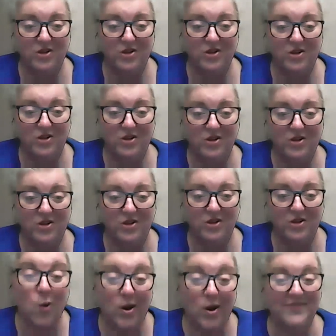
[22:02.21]
So this is
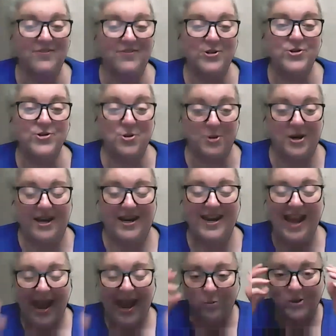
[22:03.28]
one of those three,
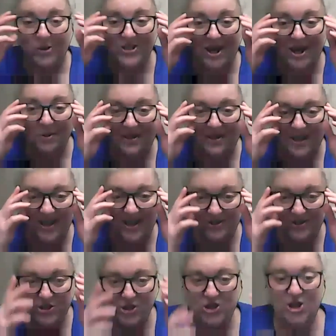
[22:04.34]
and we'll talk about the
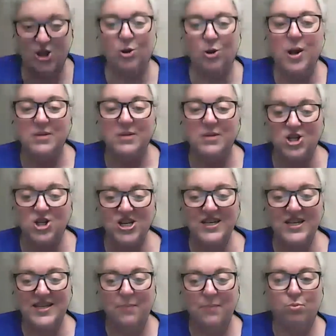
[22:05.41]
others too, but she
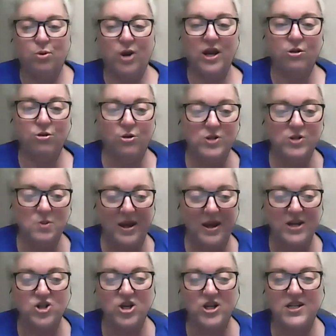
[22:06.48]
is a breakthrough
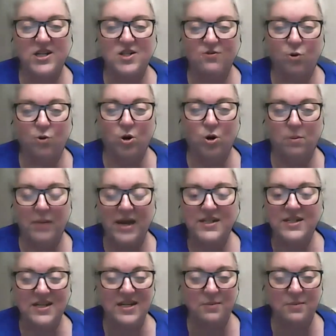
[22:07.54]
specialist for my
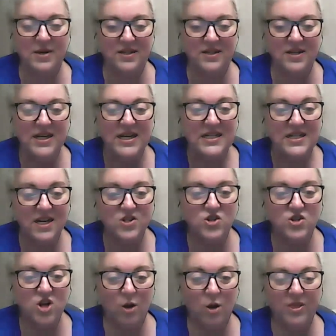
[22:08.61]
team and does
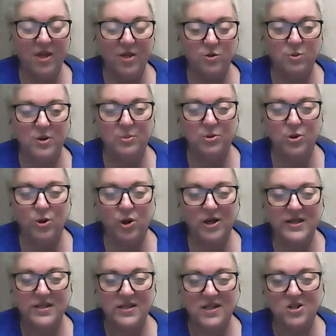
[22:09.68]
talk with other people who are
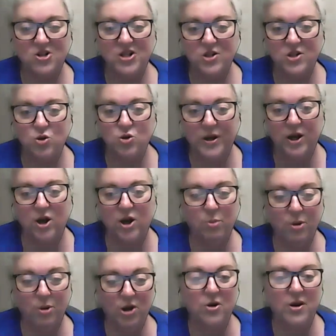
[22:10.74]
considering joining our
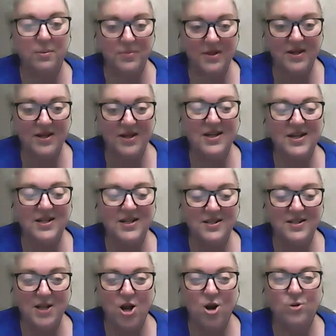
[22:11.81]
program. Yeah.
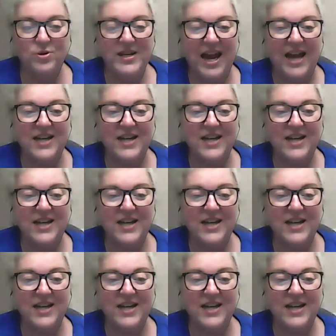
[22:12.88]
So, yeah.